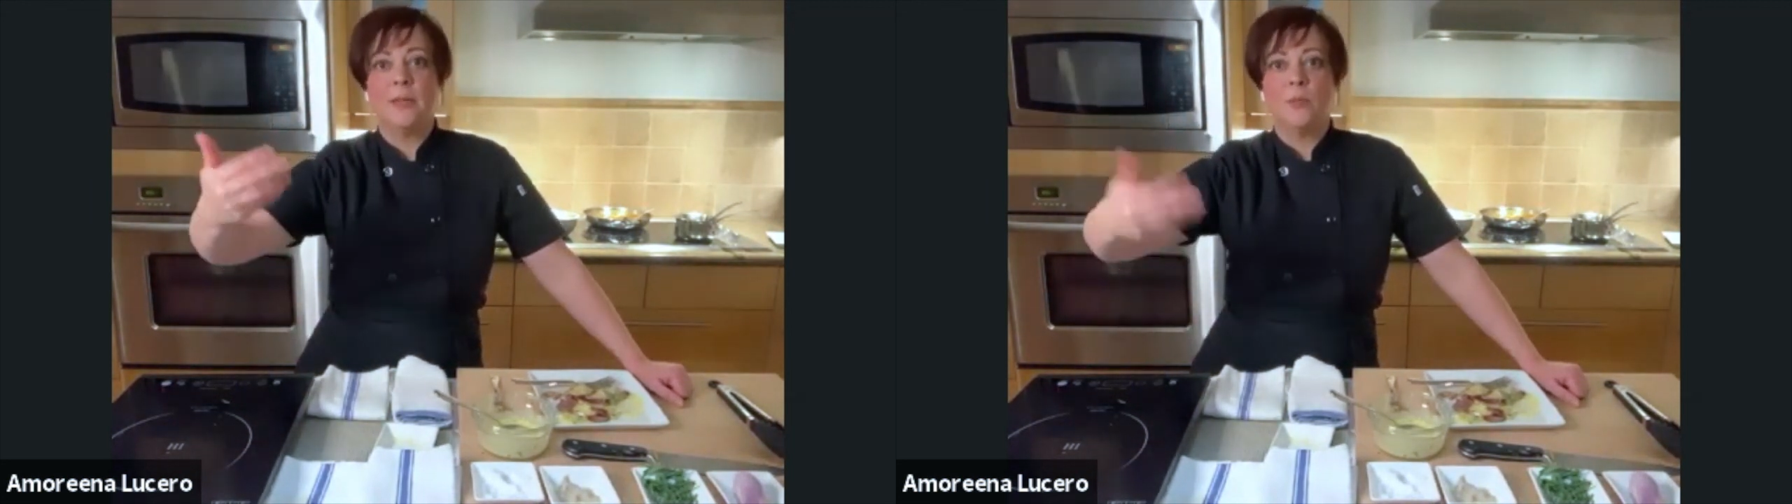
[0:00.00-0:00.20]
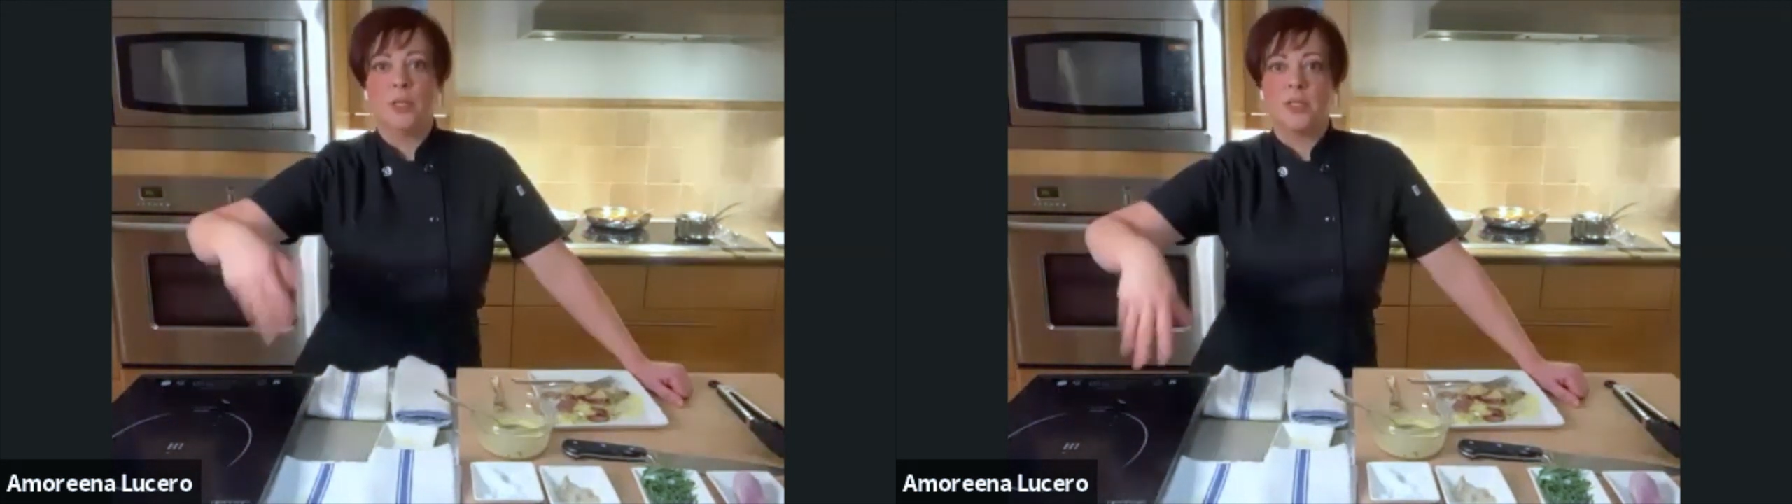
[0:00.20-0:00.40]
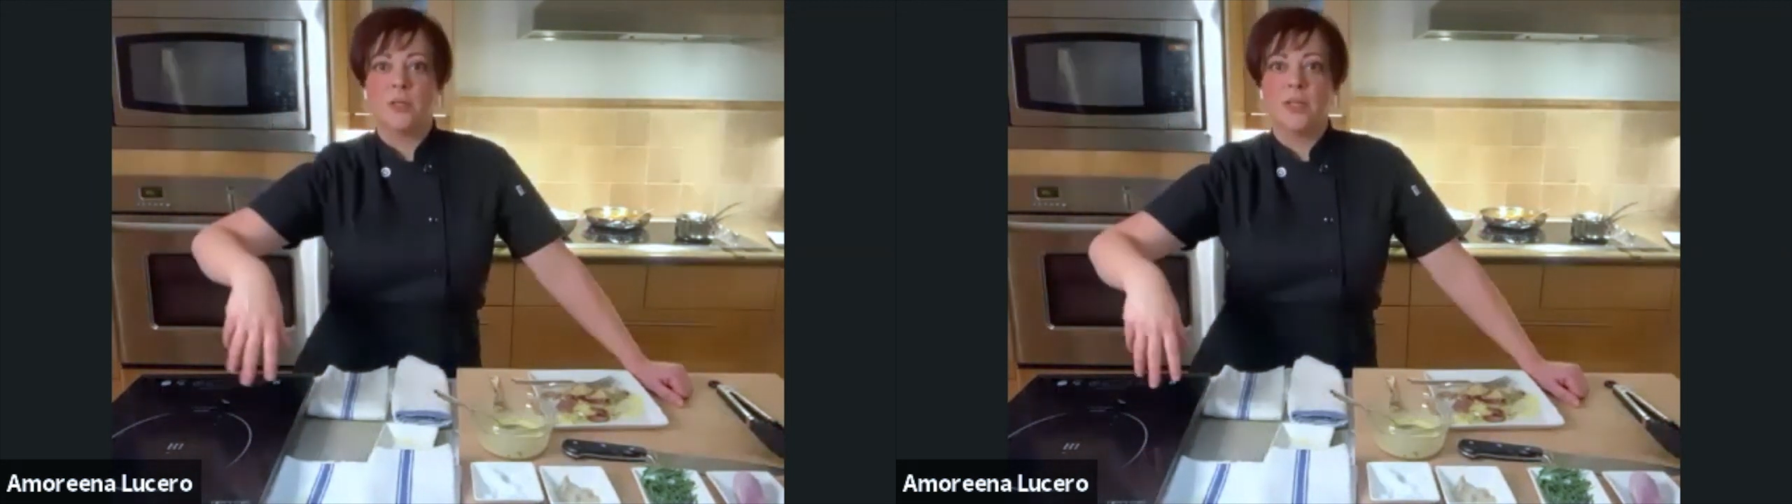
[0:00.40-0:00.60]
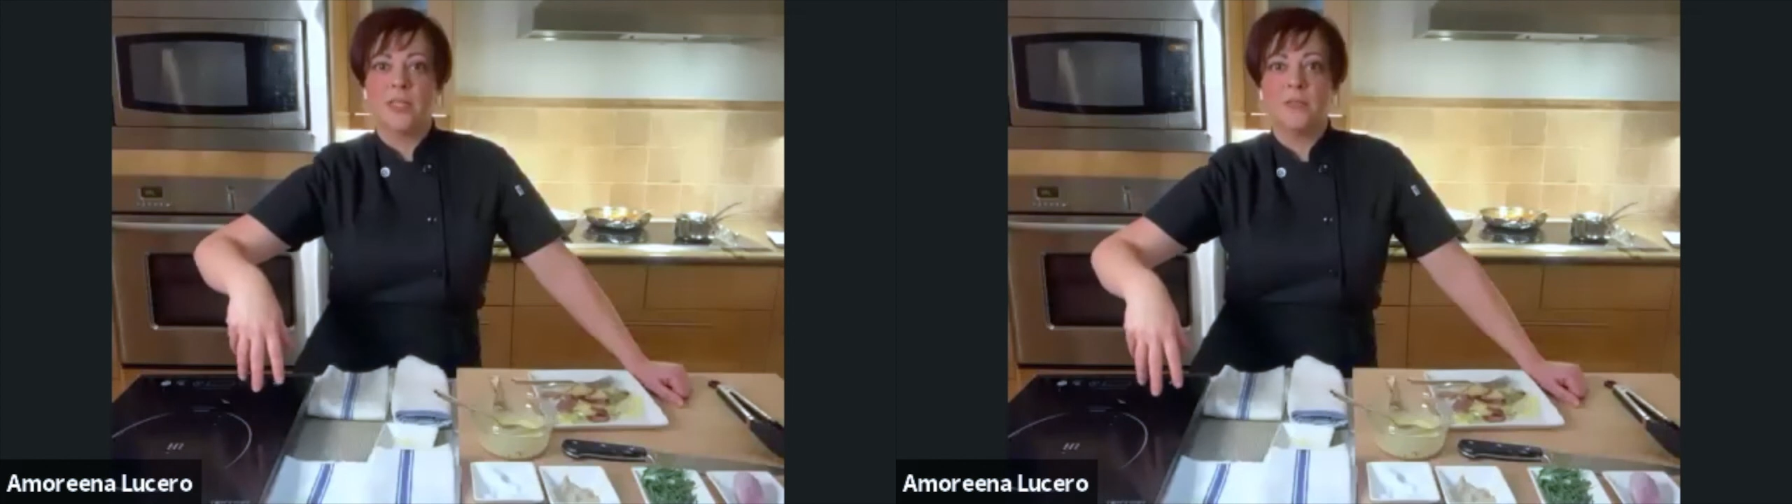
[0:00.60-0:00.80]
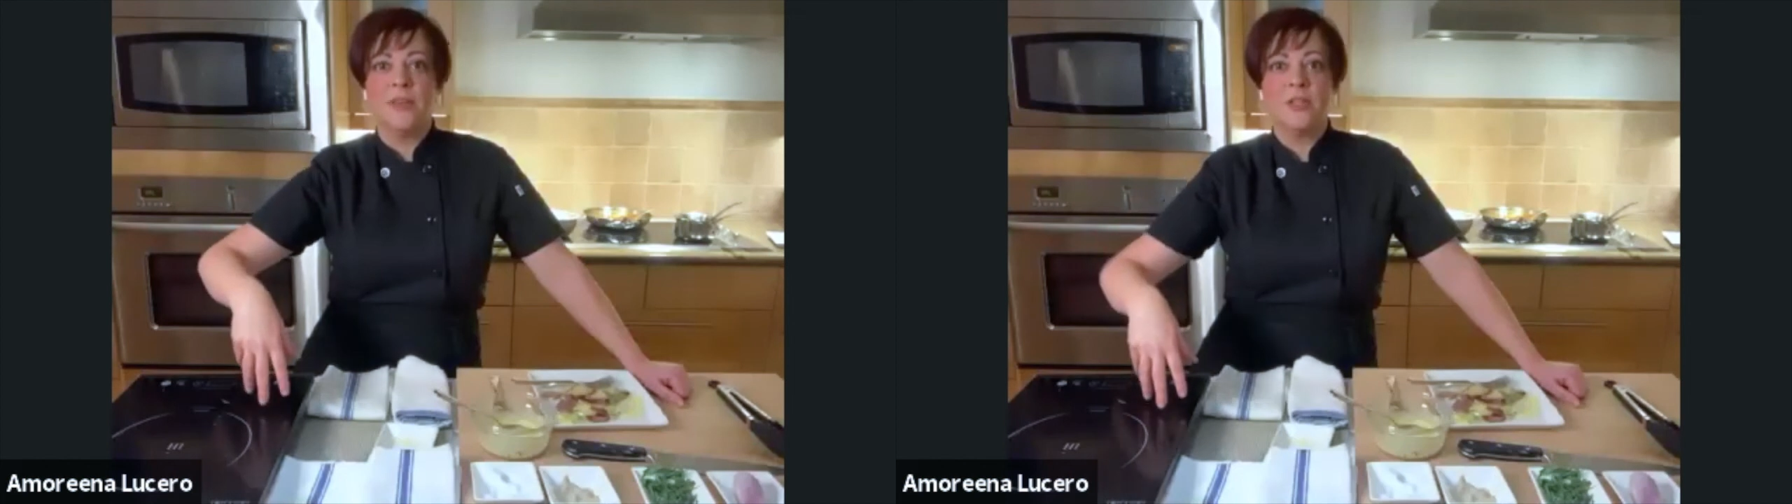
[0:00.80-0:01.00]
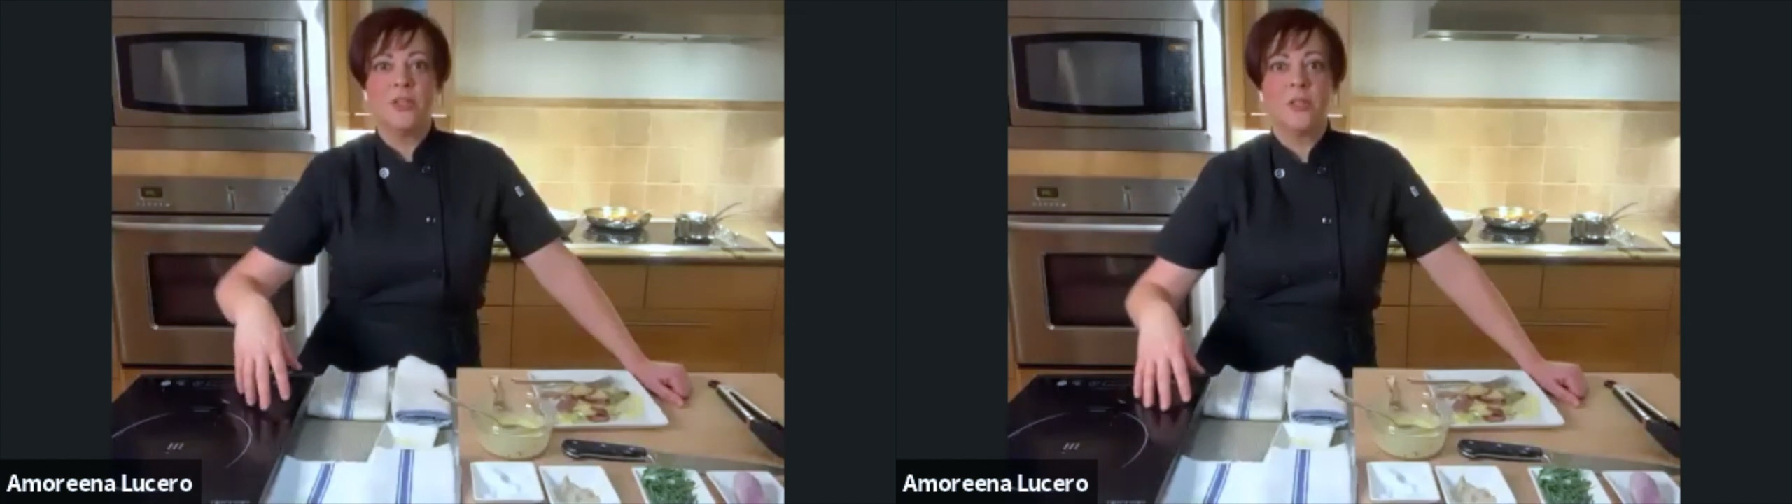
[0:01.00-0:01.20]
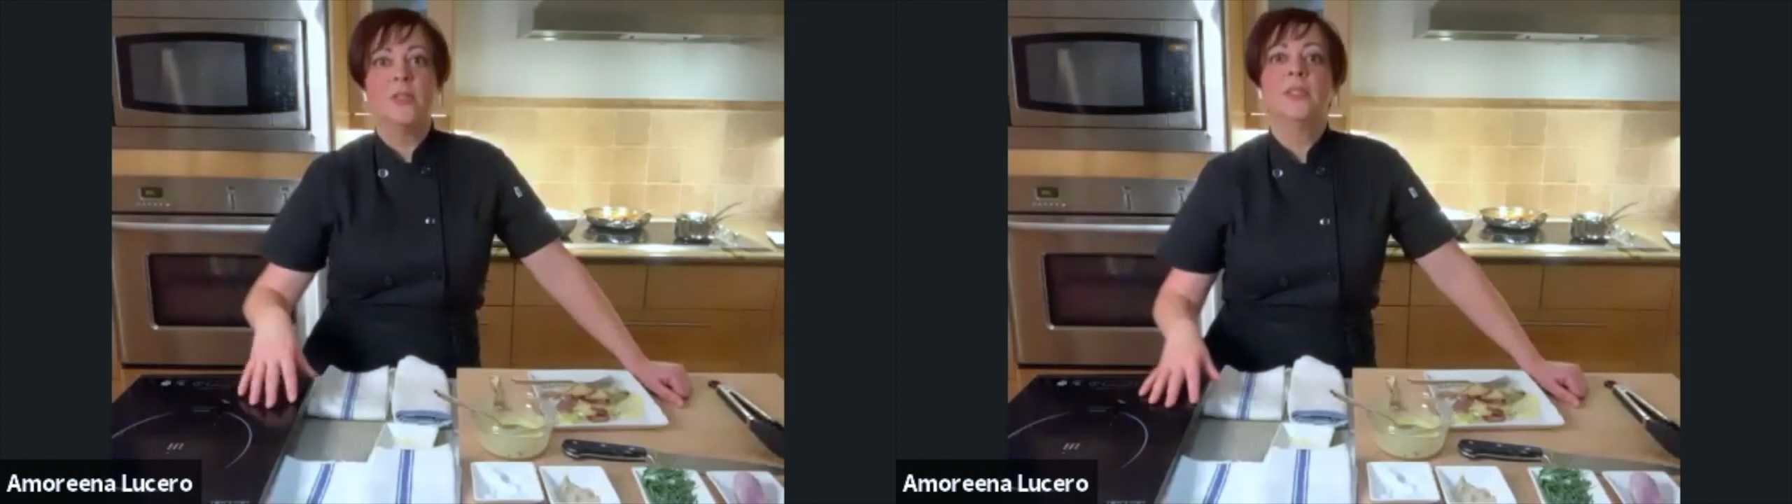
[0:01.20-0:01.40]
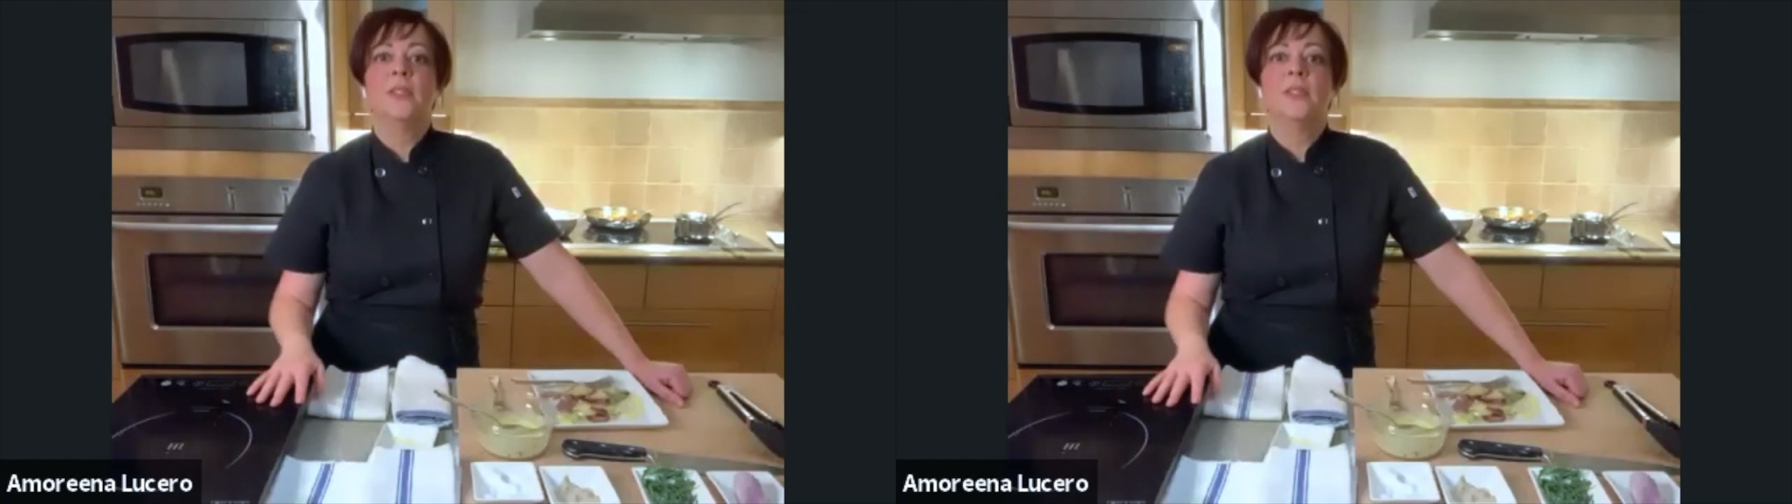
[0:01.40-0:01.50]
and poisson is fish.